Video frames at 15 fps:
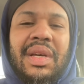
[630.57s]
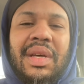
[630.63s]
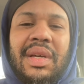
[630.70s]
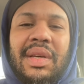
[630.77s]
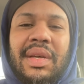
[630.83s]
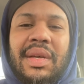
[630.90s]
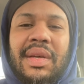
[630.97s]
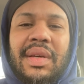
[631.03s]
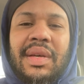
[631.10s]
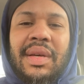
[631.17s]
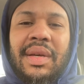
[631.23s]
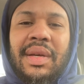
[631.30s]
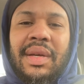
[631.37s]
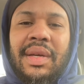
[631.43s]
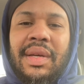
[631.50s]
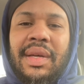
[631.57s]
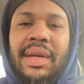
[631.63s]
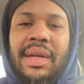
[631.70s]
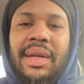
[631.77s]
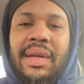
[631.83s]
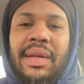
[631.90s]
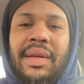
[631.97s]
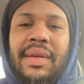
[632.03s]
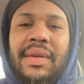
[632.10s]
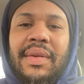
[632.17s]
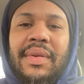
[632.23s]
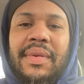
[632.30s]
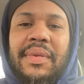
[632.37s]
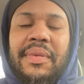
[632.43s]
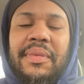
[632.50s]

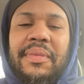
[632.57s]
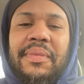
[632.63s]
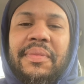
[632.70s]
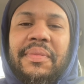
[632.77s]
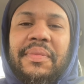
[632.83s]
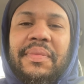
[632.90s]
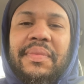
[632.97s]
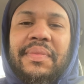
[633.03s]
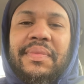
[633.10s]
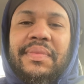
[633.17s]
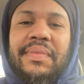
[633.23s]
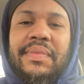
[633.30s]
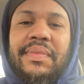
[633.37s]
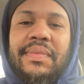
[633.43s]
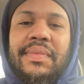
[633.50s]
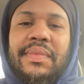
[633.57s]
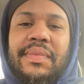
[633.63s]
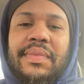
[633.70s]
(silence)